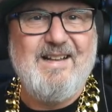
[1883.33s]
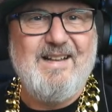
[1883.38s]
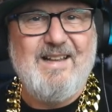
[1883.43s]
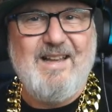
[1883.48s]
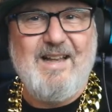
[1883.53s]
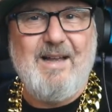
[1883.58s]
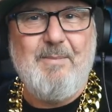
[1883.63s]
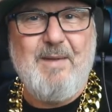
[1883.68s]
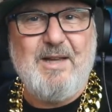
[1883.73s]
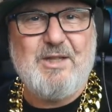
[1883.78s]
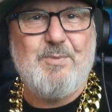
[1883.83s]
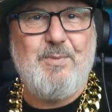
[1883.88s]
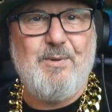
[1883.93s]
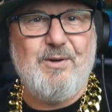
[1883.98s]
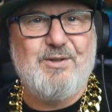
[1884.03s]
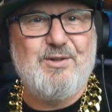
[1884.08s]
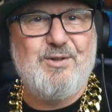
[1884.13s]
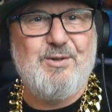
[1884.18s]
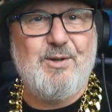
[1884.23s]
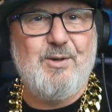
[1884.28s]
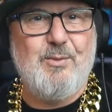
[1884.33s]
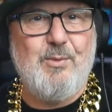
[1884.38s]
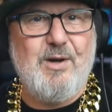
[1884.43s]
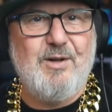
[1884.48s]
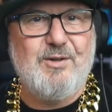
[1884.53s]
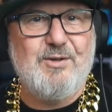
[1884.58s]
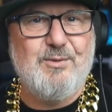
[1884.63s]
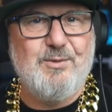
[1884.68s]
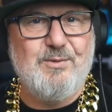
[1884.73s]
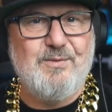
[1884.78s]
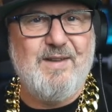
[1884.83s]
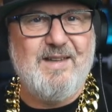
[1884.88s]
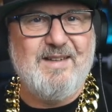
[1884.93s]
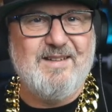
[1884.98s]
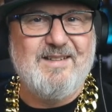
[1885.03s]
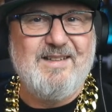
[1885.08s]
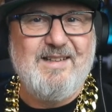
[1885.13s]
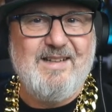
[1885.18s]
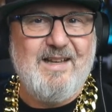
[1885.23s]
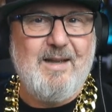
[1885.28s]
a matchbox took a while to
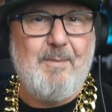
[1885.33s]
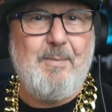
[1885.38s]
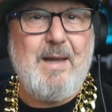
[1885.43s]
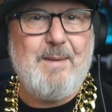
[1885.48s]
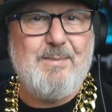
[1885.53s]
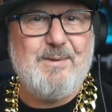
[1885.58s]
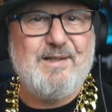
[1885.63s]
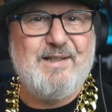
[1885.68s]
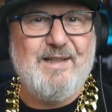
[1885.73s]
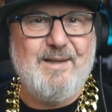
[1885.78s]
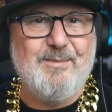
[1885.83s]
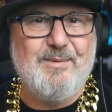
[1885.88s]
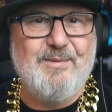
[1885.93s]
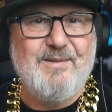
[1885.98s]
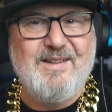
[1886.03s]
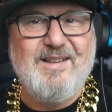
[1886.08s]
invent, a paperclip.